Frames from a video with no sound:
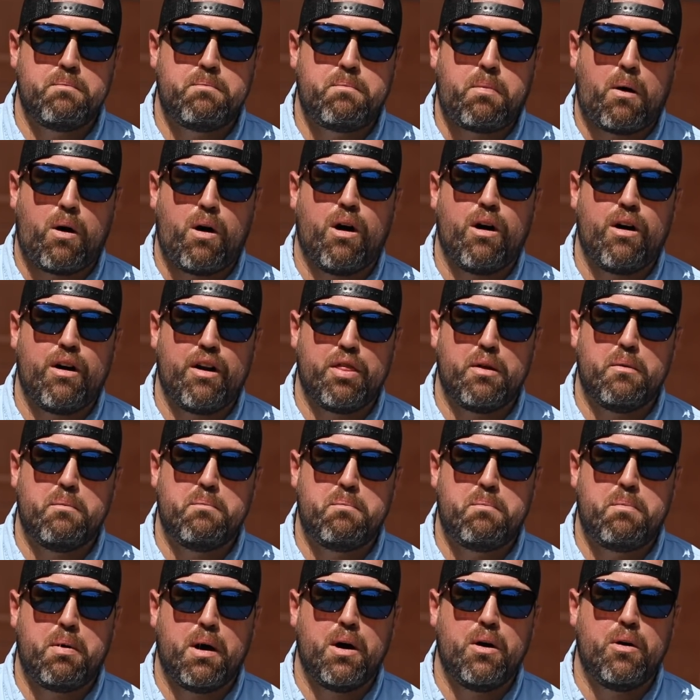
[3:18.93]
part of the
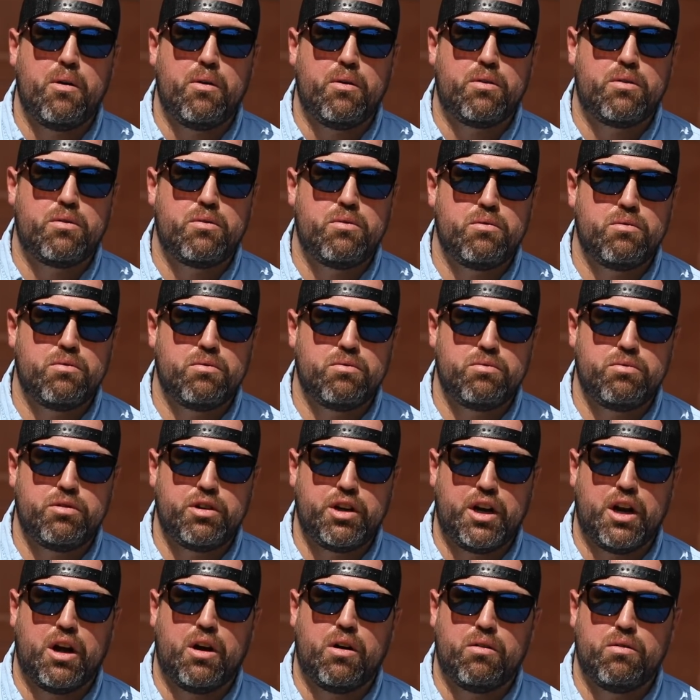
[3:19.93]
boat,
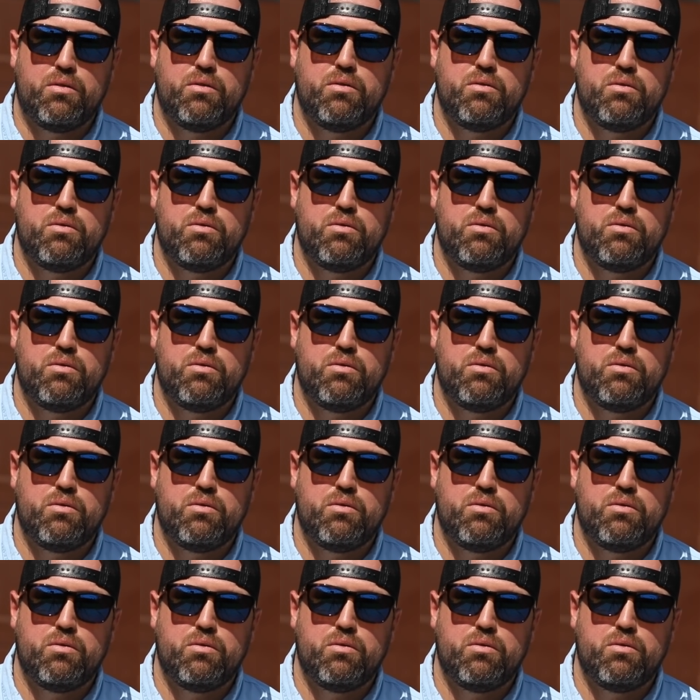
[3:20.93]
you know,